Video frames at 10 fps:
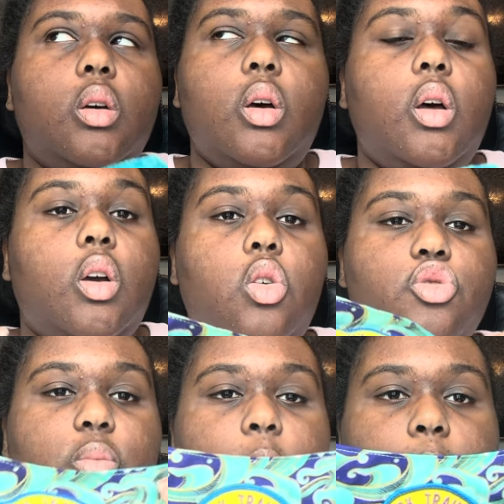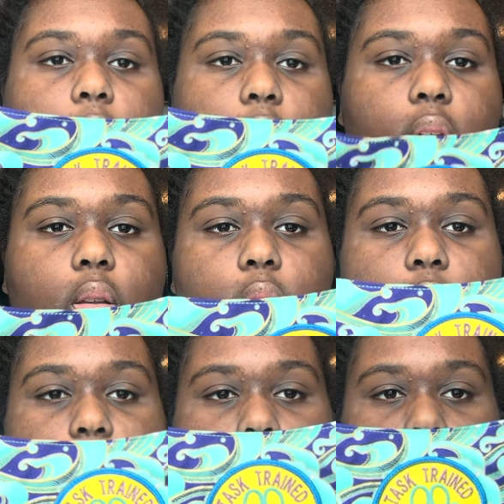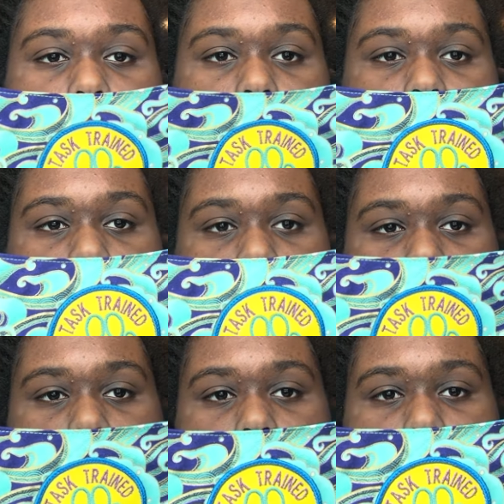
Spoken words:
Coastal Pup Collective. So this is a